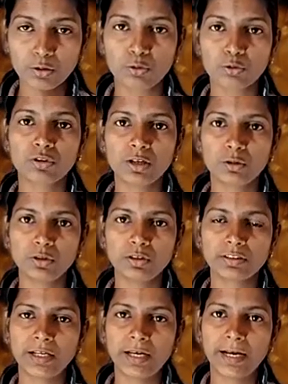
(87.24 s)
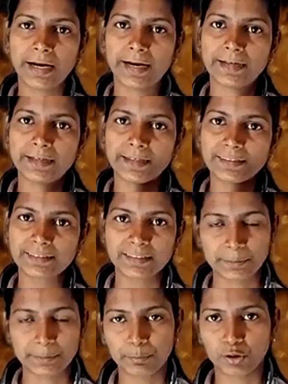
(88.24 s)
coronal holes and its
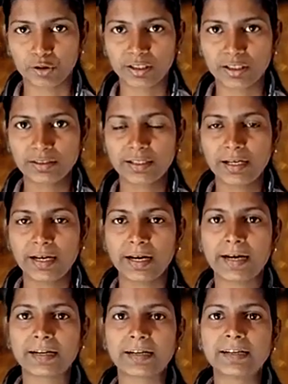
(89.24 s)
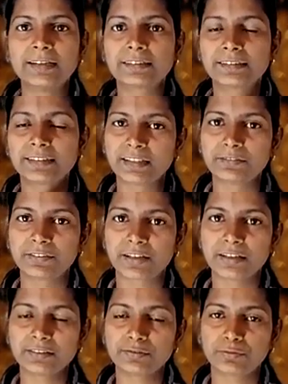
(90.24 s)
importance and its
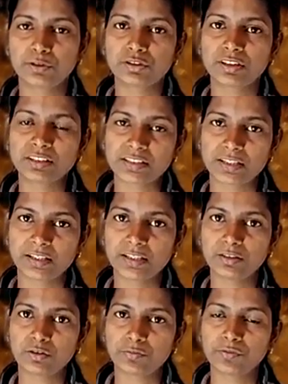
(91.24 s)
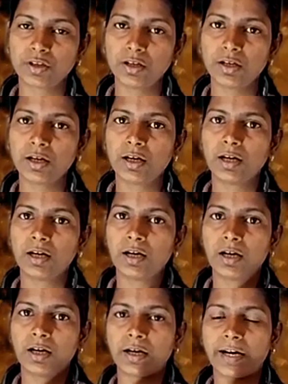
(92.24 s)
significance for the study of the
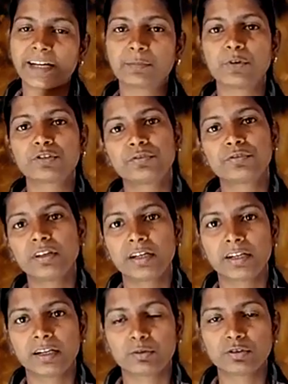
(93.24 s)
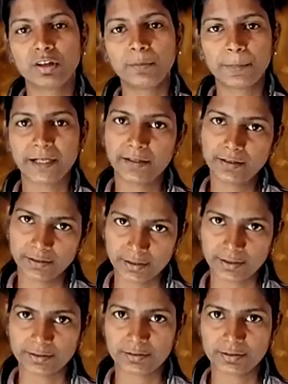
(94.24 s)
atmosphere around the planet
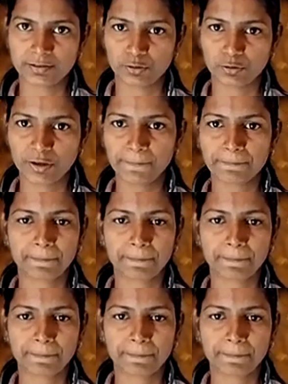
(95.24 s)
Earth. Okay.